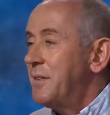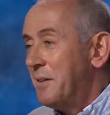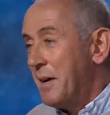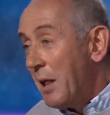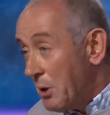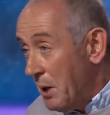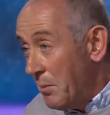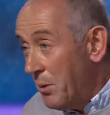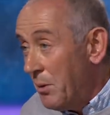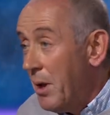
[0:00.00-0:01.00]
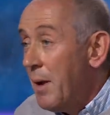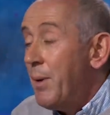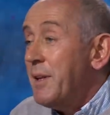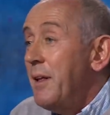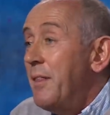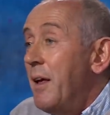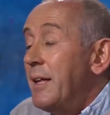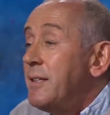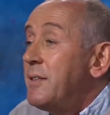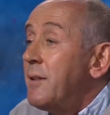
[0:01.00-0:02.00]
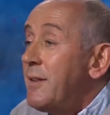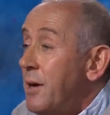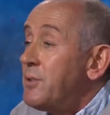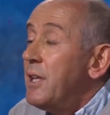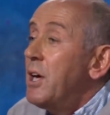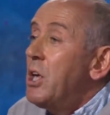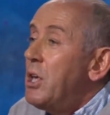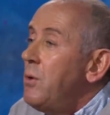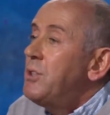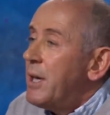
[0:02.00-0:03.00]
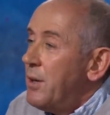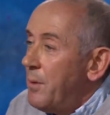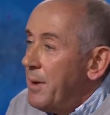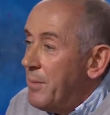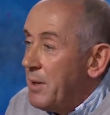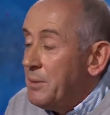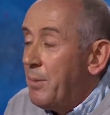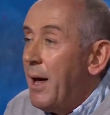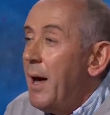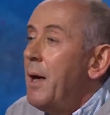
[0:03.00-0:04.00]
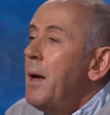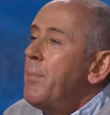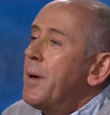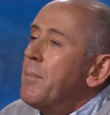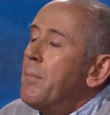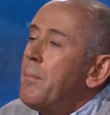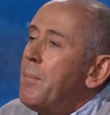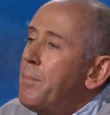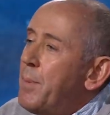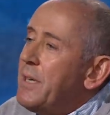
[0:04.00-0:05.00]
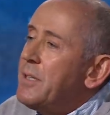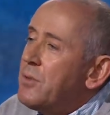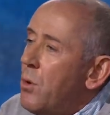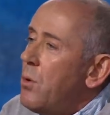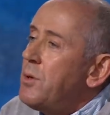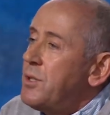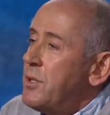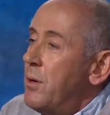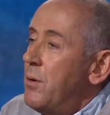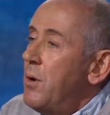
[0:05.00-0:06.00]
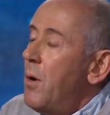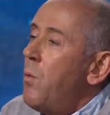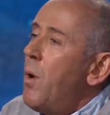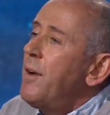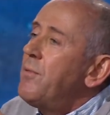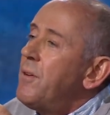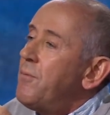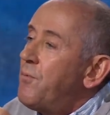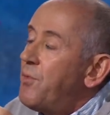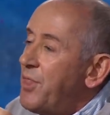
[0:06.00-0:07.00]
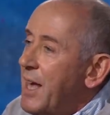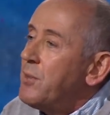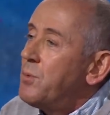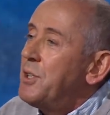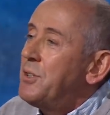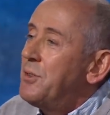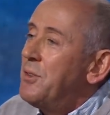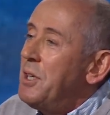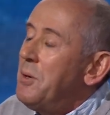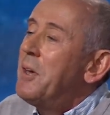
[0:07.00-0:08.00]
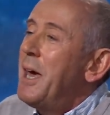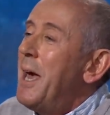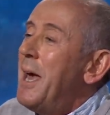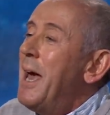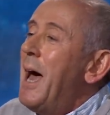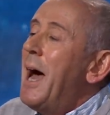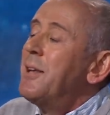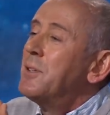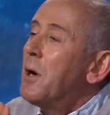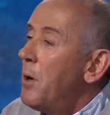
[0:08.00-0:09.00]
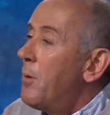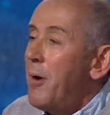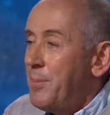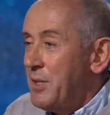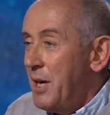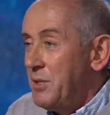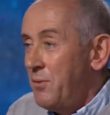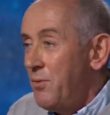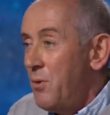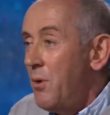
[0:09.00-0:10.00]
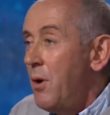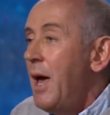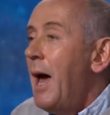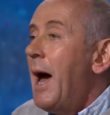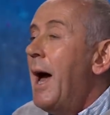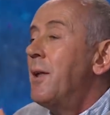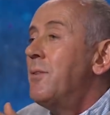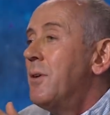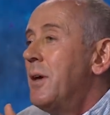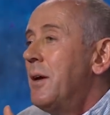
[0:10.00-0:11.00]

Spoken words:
incalculable, but it is undoubtedly a huge economic multiplier. But it is also one of the things which the UK has a global reputation for. And